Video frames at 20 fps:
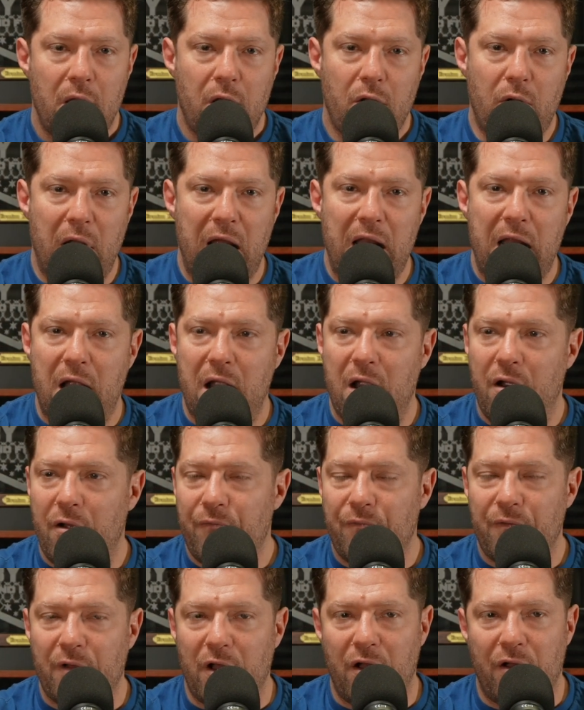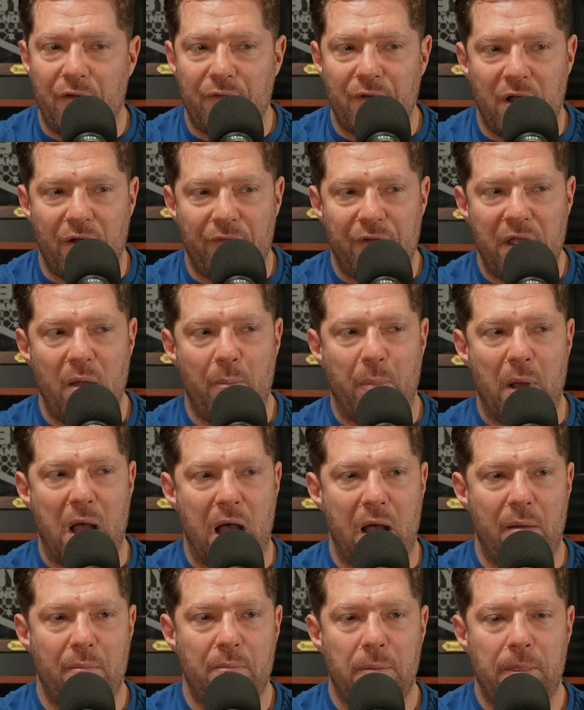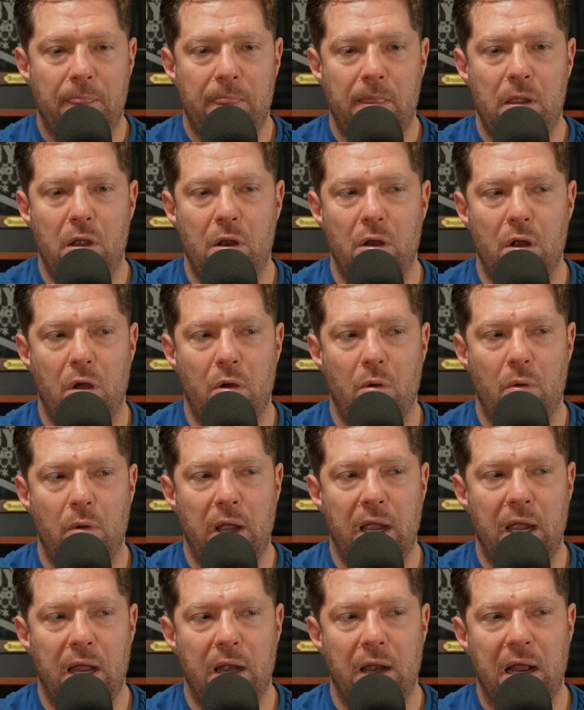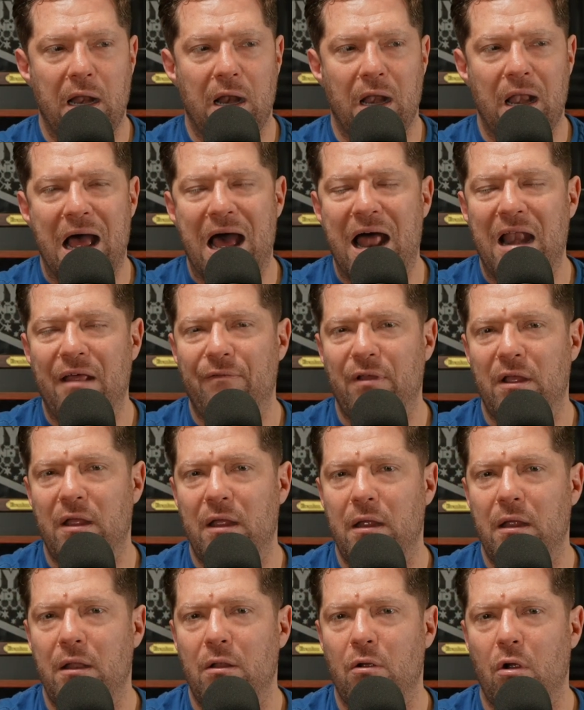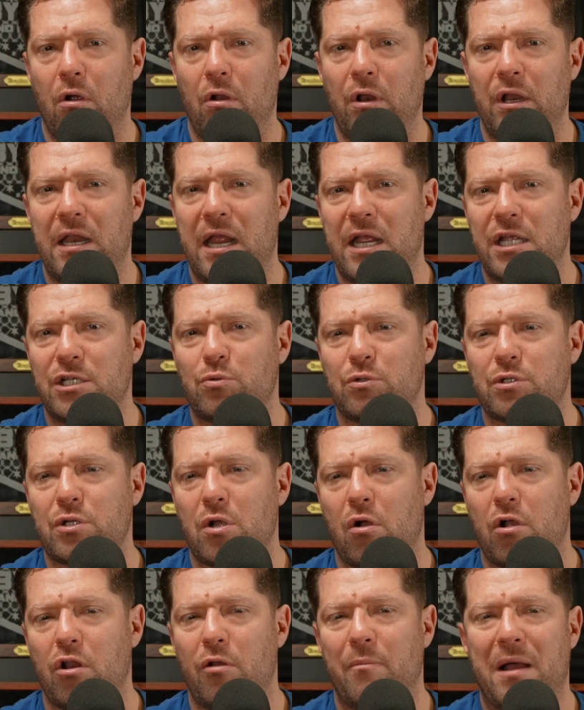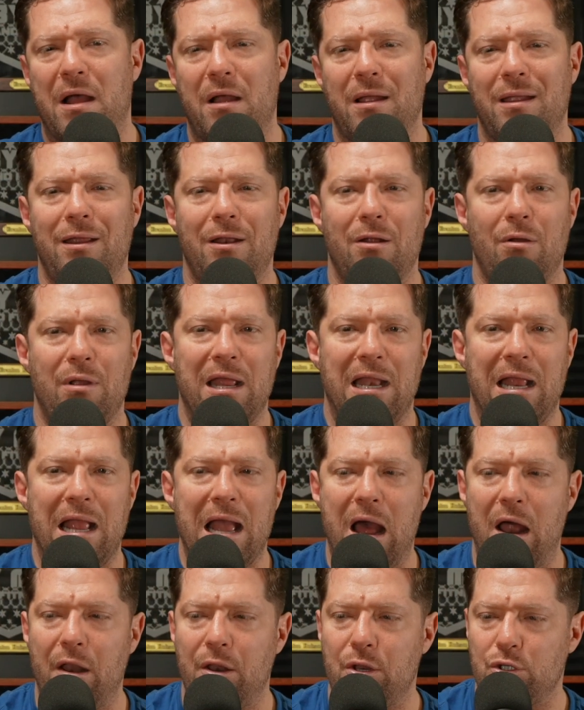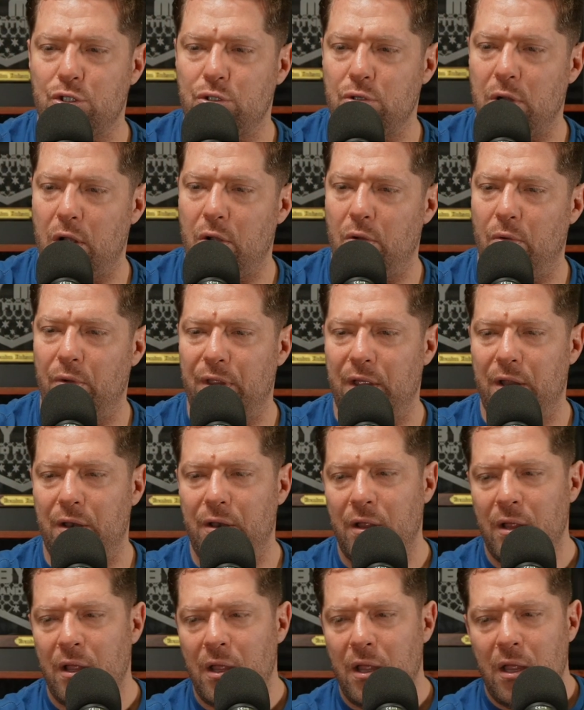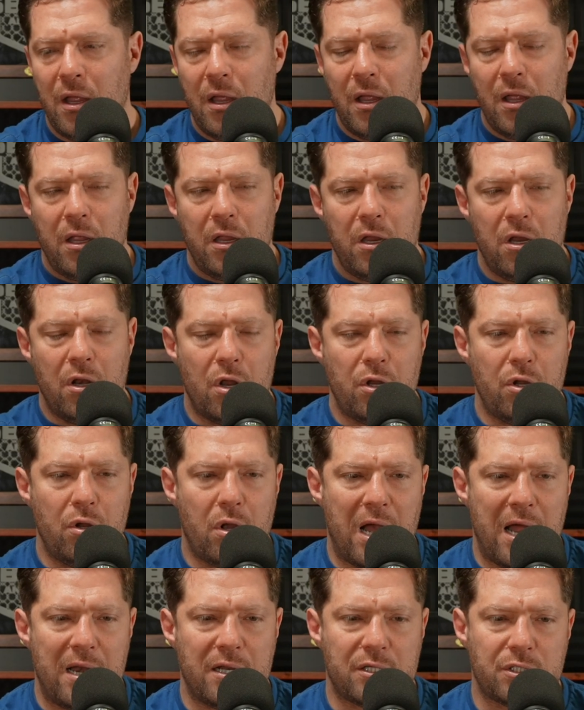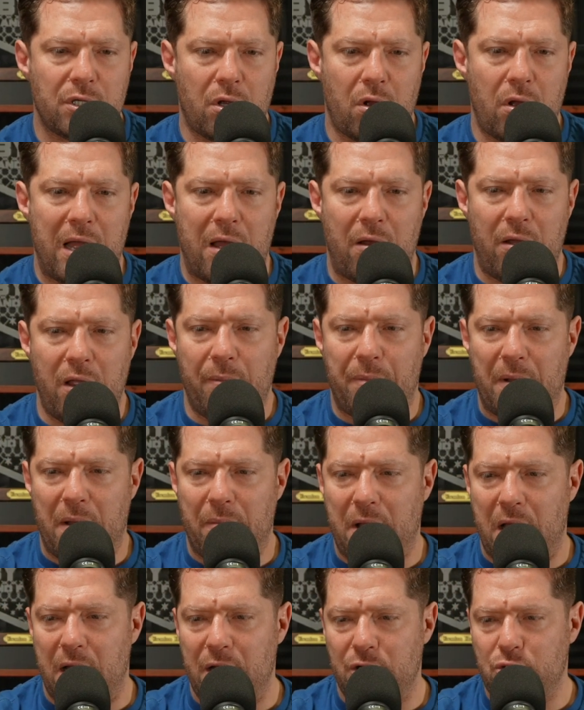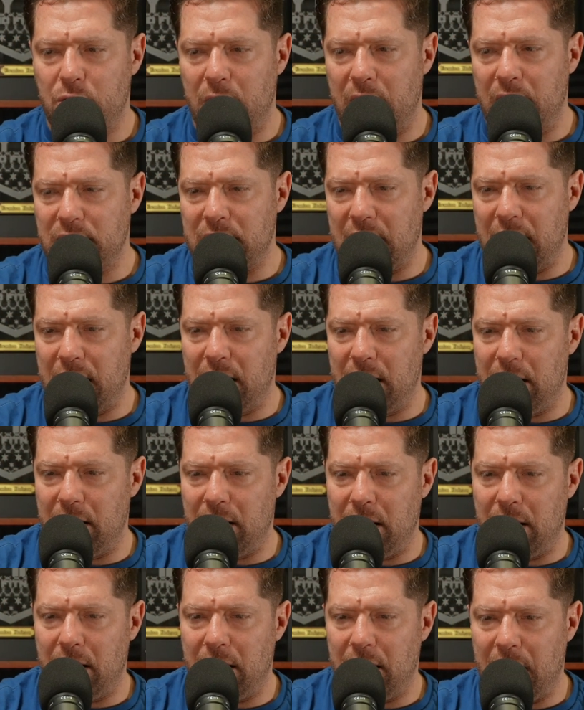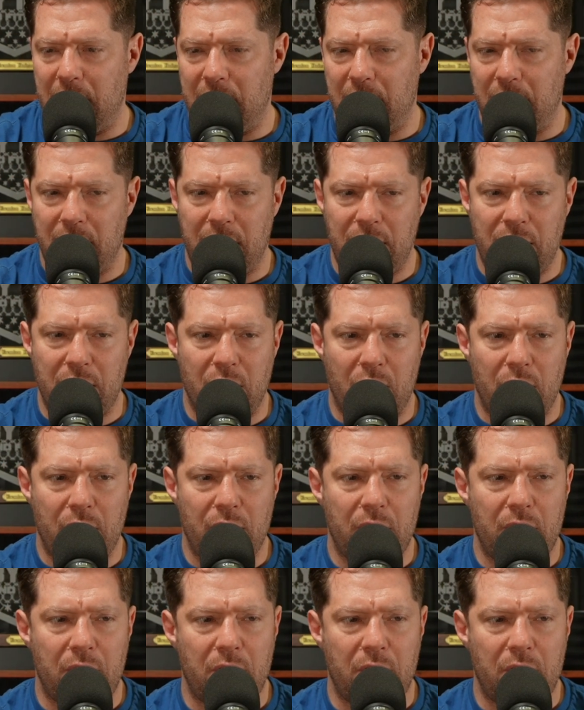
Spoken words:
great era of hip hop, and a lot of it in the early days was talking about, getting out of the struggle. And then, you kind of saw how hip hop kind of translated in